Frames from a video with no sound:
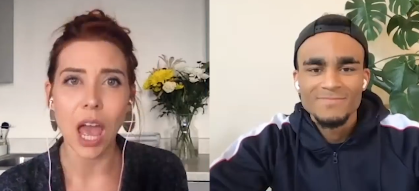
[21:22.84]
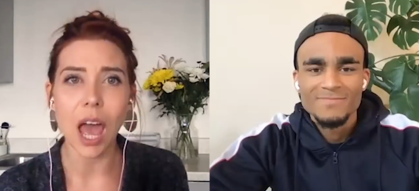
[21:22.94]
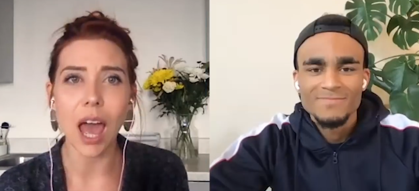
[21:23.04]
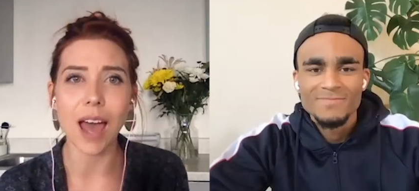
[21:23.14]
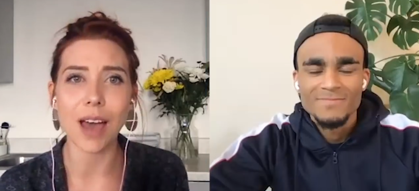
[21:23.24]

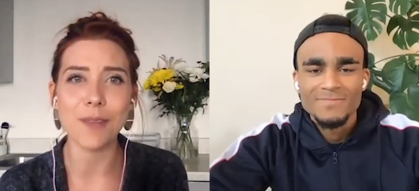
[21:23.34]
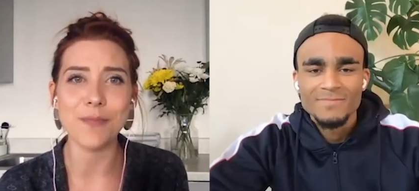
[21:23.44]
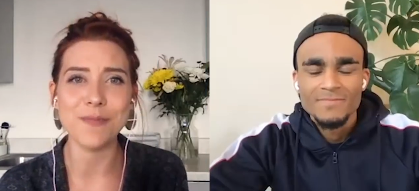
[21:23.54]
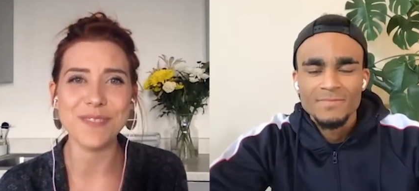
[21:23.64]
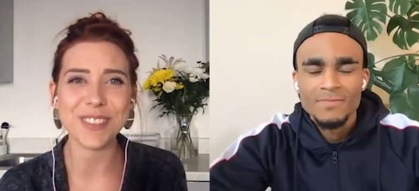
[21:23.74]

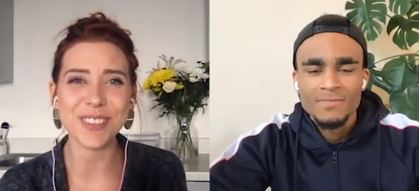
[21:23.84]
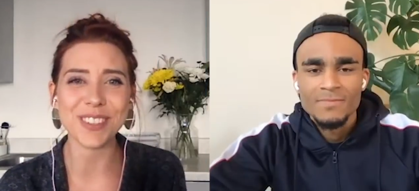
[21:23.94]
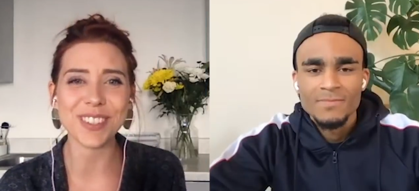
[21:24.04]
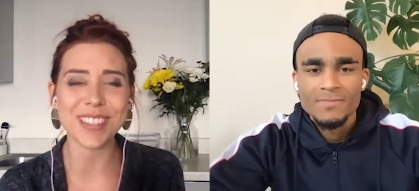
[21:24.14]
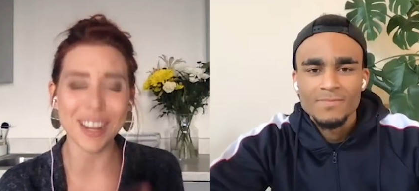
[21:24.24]
Speaker 1: Um, so
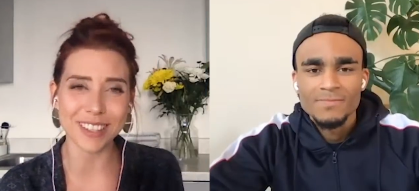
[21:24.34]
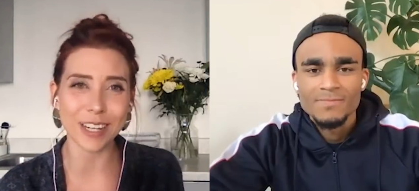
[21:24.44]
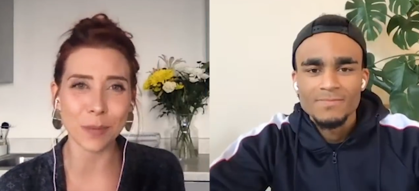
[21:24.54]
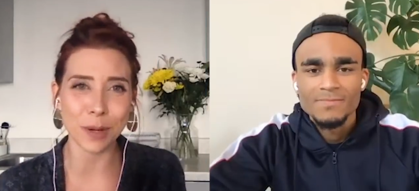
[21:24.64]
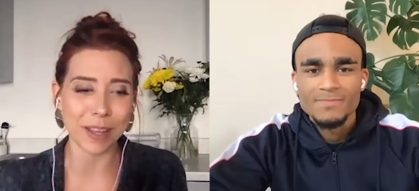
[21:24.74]
tell us a
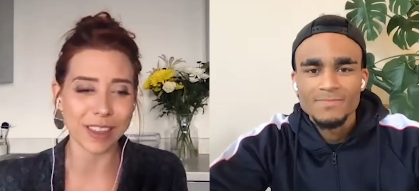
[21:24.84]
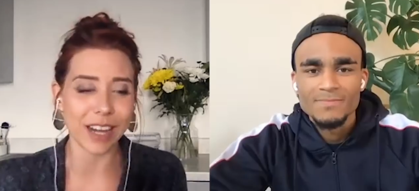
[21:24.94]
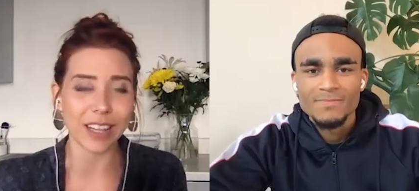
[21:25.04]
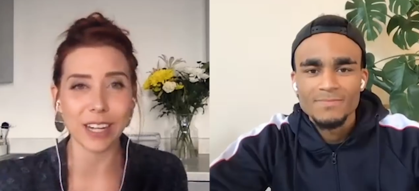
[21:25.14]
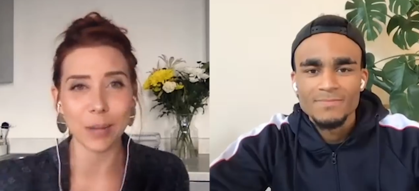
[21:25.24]
little bit about that in
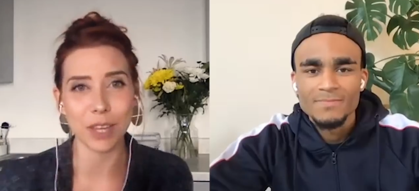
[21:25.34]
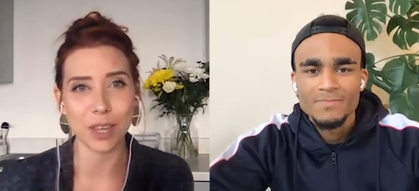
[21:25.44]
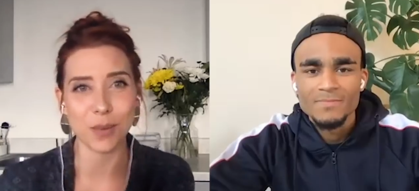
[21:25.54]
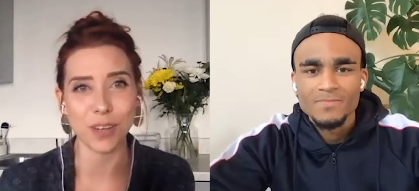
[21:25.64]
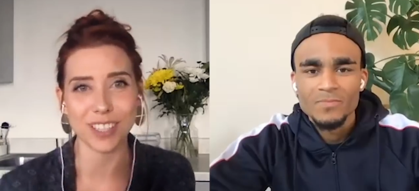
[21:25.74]
the clip that you
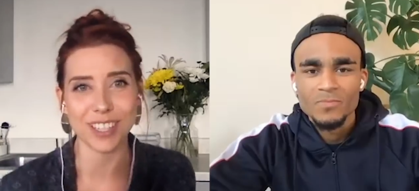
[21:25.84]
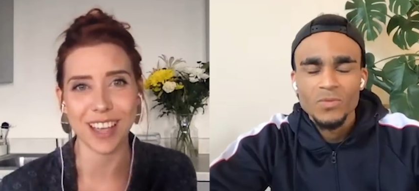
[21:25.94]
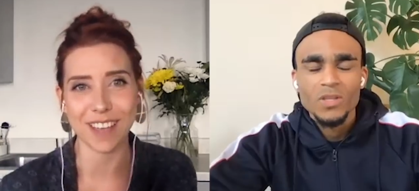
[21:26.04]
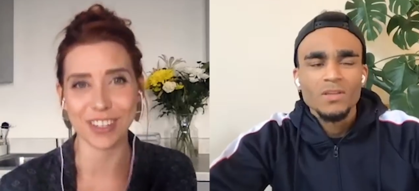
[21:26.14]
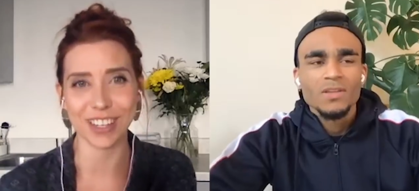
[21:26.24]
want to
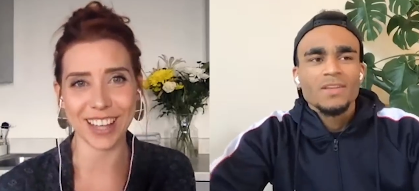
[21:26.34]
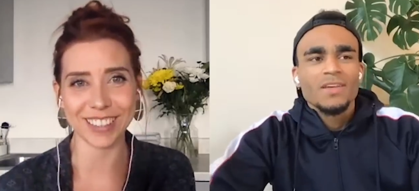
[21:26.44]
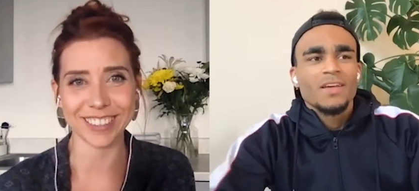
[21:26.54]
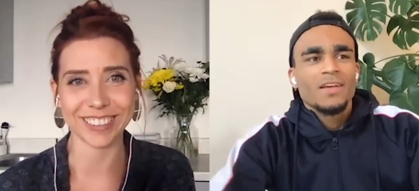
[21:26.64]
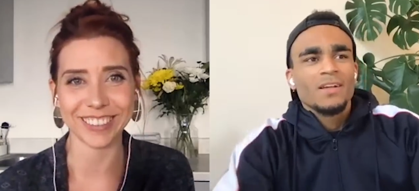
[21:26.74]
have a look at.
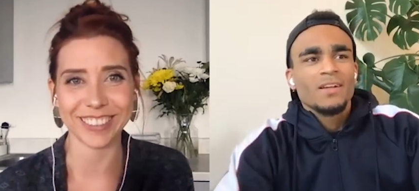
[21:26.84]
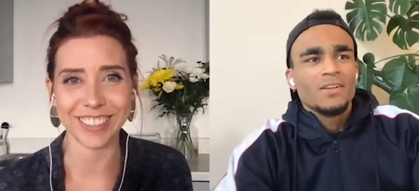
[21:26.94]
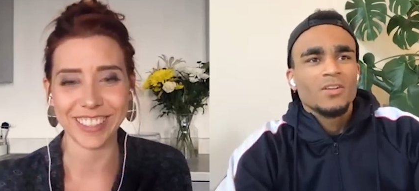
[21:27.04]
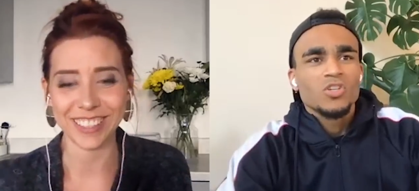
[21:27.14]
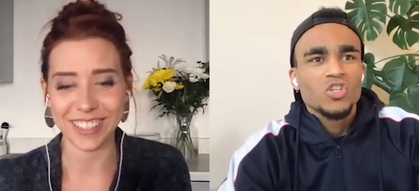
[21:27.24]

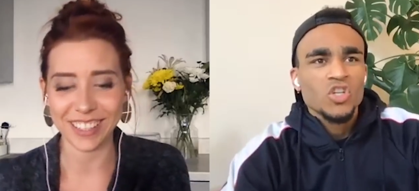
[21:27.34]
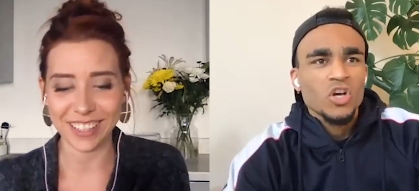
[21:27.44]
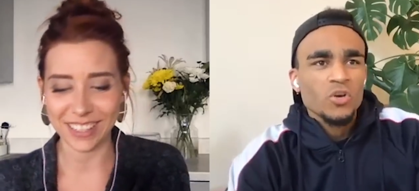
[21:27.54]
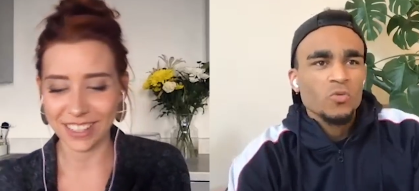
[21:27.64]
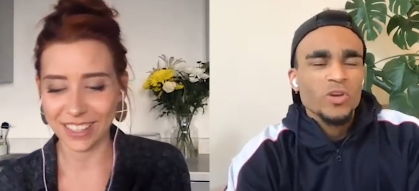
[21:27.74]

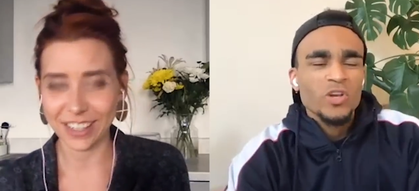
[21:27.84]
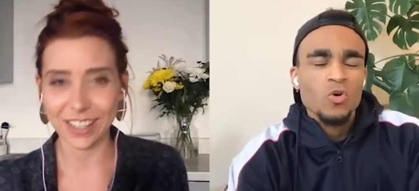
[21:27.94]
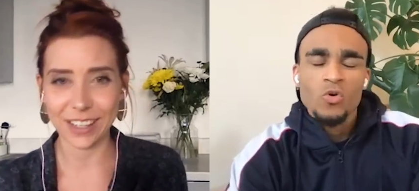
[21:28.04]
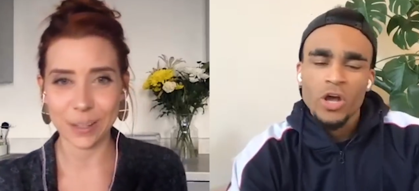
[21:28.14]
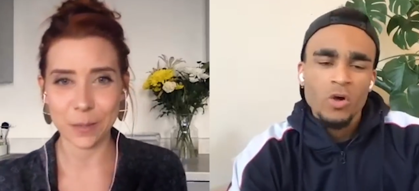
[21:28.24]
Speaker 2: So we
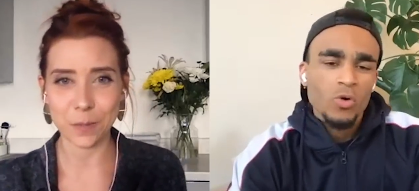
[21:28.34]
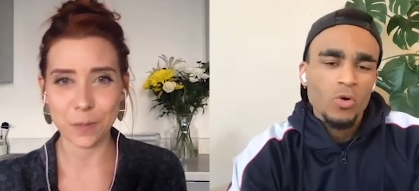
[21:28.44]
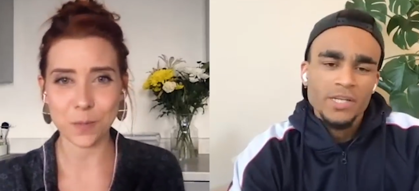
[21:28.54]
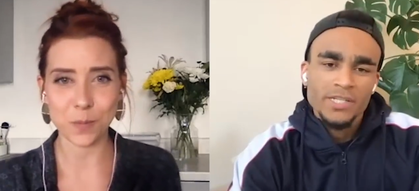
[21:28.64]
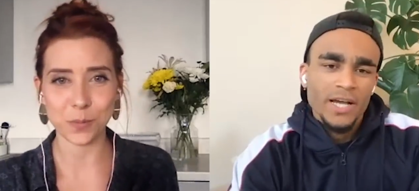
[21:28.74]
all know what
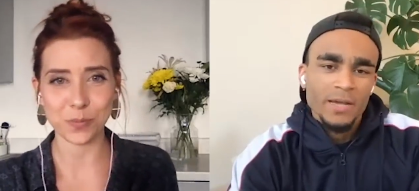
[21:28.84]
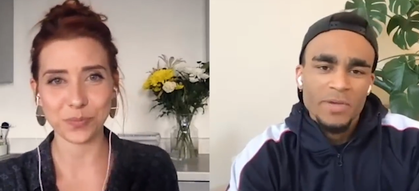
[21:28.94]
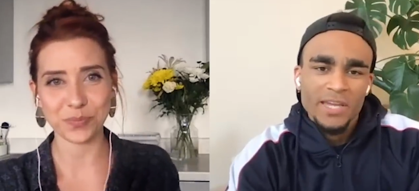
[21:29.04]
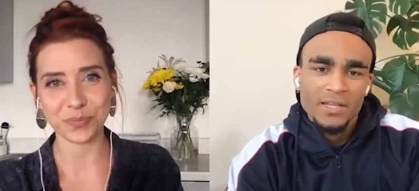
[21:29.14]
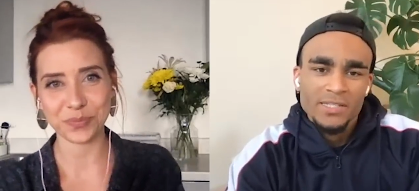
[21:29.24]
it's like
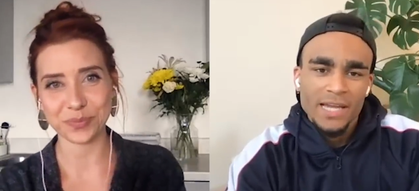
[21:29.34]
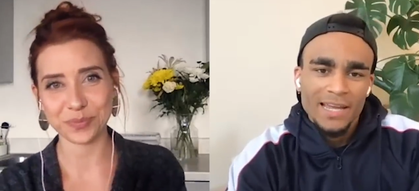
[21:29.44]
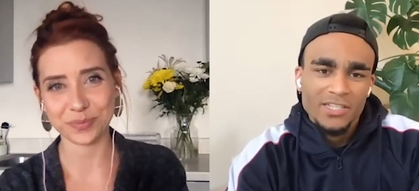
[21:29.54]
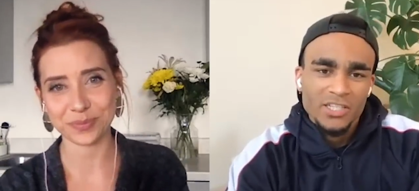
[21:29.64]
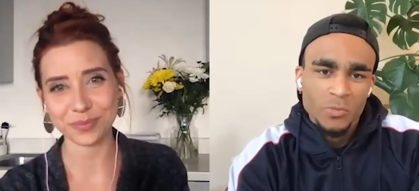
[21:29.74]
being sat
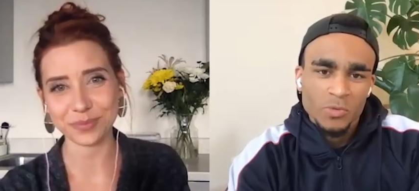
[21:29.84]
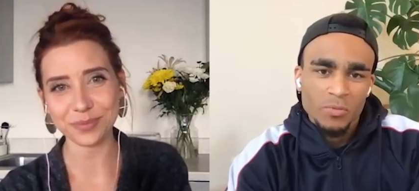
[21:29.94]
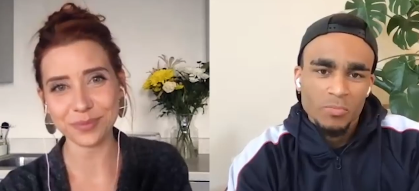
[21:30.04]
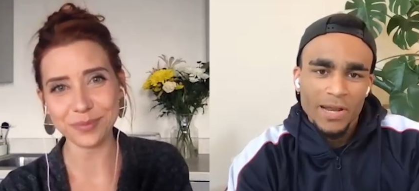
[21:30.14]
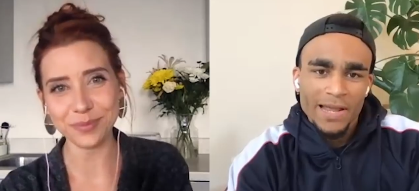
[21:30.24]
next to someone on
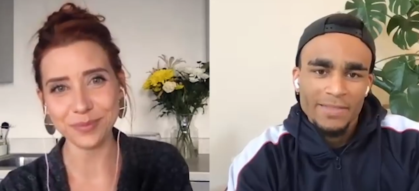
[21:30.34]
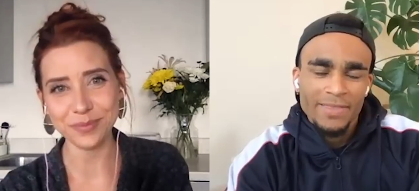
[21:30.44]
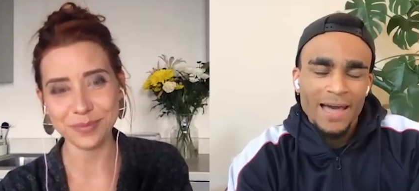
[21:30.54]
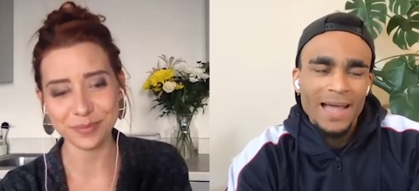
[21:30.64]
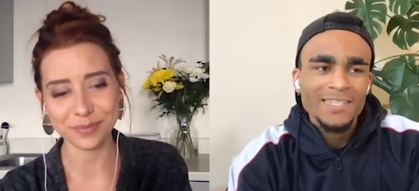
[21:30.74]
a plane.
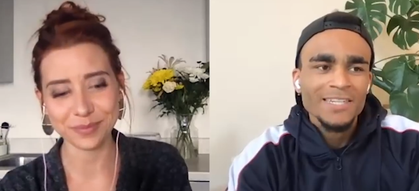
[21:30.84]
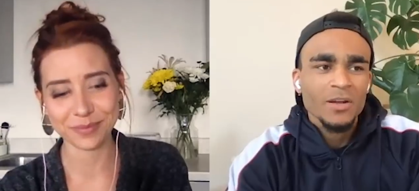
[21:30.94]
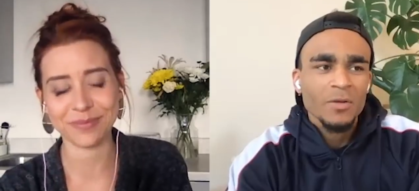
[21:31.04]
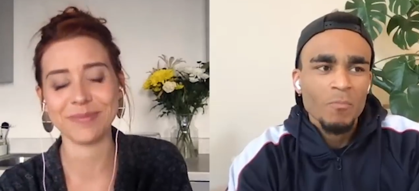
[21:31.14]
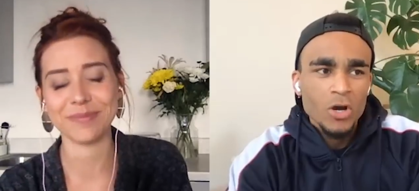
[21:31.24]
That is an
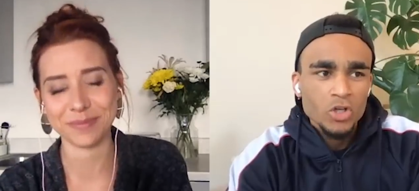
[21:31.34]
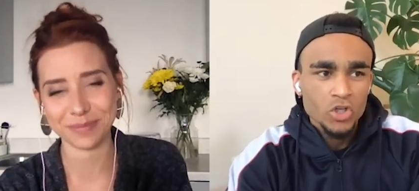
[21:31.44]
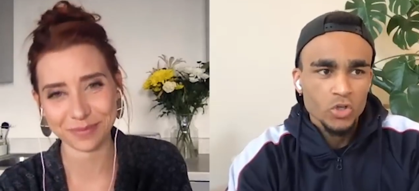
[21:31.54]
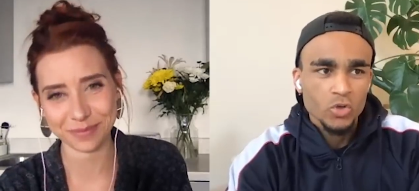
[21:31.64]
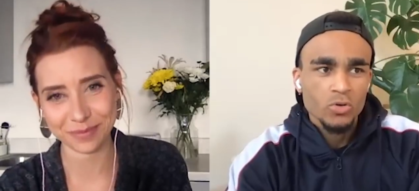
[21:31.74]

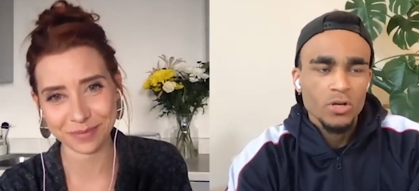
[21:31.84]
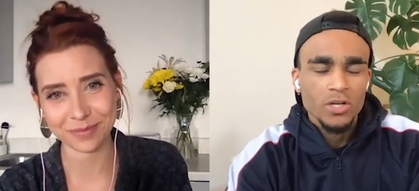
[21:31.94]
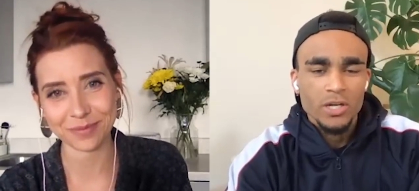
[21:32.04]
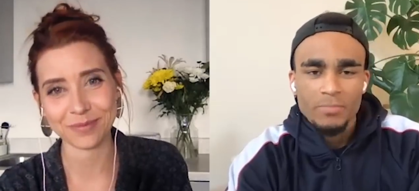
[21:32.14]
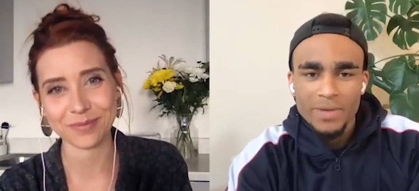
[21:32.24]
emotional
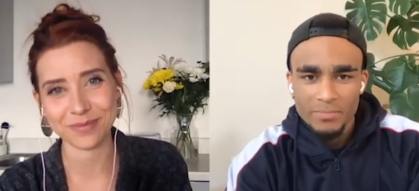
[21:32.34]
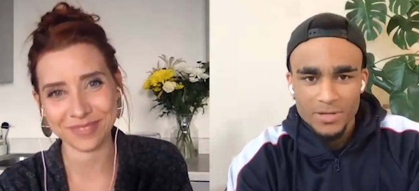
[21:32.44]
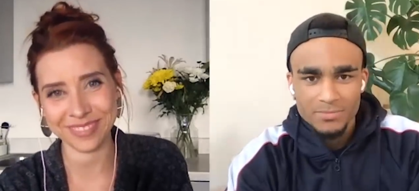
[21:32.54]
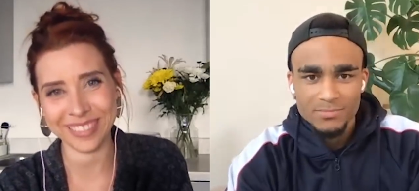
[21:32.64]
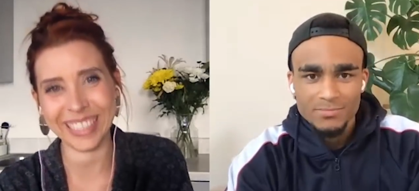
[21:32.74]

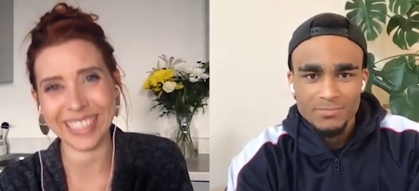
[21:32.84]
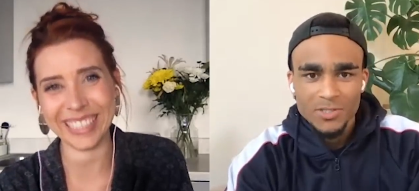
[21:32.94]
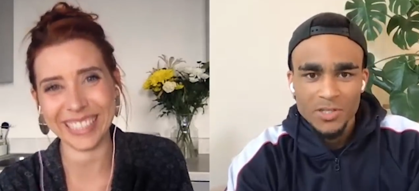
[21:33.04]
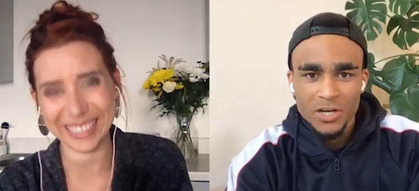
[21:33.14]
commitment. You